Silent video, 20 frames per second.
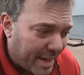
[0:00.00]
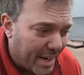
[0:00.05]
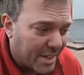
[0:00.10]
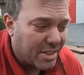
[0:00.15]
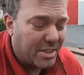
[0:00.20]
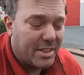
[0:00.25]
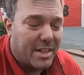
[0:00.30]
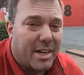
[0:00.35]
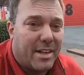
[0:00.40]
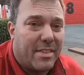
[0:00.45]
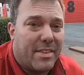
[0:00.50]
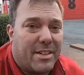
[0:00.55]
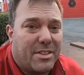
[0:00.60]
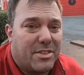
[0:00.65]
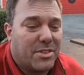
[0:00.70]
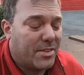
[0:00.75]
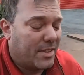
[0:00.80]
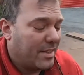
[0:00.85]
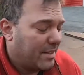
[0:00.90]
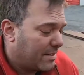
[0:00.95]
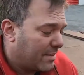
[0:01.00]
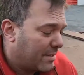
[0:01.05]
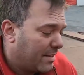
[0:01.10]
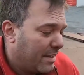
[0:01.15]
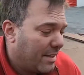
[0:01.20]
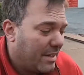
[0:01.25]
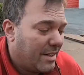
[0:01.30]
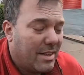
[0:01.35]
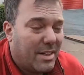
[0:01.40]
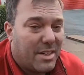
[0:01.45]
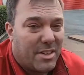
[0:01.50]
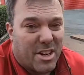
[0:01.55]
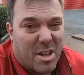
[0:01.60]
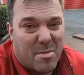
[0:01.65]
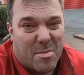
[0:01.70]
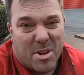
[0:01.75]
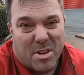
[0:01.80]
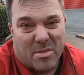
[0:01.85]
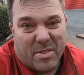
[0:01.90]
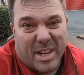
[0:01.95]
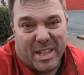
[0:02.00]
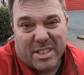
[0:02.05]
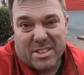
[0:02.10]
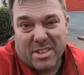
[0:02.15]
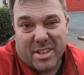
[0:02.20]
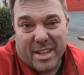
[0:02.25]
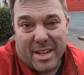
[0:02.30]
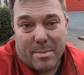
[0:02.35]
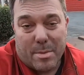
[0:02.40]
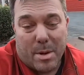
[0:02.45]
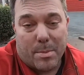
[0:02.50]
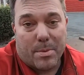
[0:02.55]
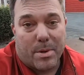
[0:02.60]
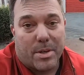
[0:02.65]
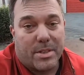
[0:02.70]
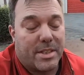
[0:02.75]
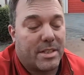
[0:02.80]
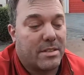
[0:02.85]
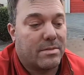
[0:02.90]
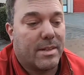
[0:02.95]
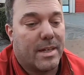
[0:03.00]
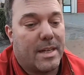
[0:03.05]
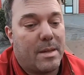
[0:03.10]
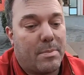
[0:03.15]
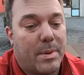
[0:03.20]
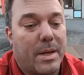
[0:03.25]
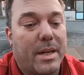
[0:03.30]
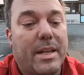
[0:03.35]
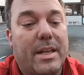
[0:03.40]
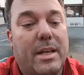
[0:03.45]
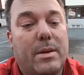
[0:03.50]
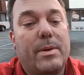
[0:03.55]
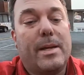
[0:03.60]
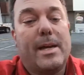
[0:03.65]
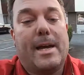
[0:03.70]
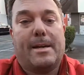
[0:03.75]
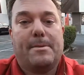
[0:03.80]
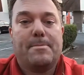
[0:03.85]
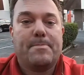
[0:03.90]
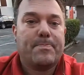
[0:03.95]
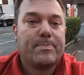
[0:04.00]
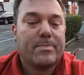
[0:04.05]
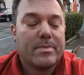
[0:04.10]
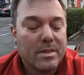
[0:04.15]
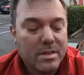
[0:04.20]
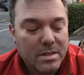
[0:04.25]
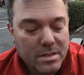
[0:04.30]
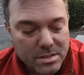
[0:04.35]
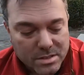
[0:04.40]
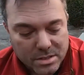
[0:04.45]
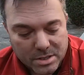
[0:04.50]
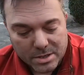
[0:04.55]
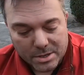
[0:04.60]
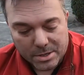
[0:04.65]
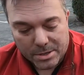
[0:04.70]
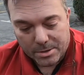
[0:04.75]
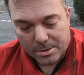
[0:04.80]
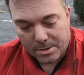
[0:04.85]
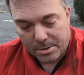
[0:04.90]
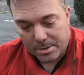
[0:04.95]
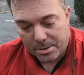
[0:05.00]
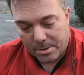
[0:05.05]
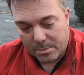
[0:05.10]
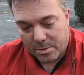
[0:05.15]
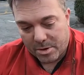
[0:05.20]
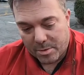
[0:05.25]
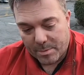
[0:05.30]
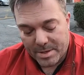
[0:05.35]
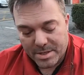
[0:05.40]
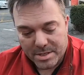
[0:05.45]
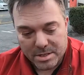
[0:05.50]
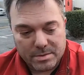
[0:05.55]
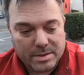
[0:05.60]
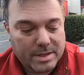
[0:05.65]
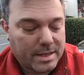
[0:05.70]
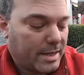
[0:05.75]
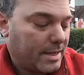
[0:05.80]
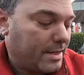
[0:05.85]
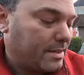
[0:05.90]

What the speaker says: actually done anything to this. No motivation on any of my projects really, but here we are. So what I've been doing